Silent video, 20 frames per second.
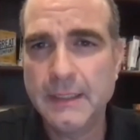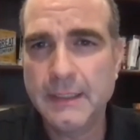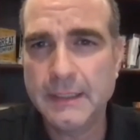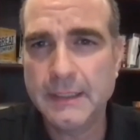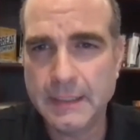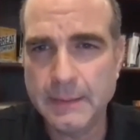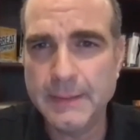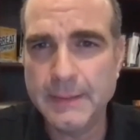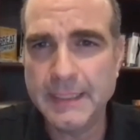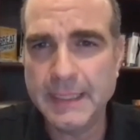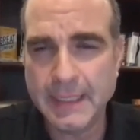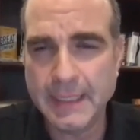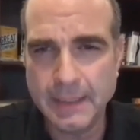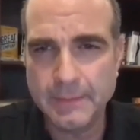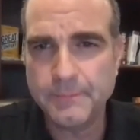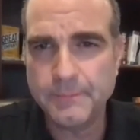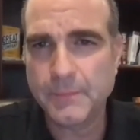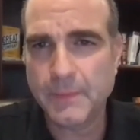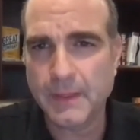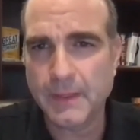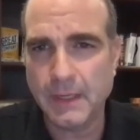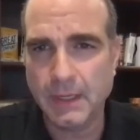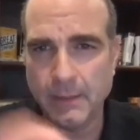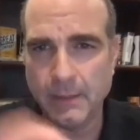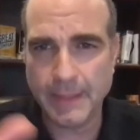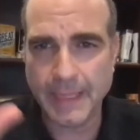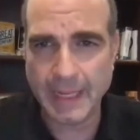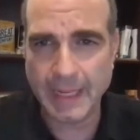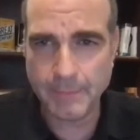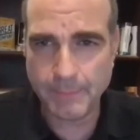EMEA,
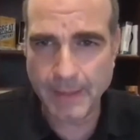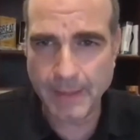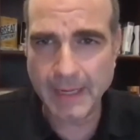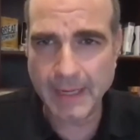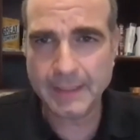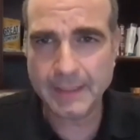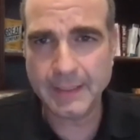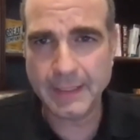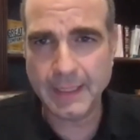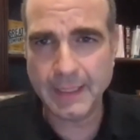APAC,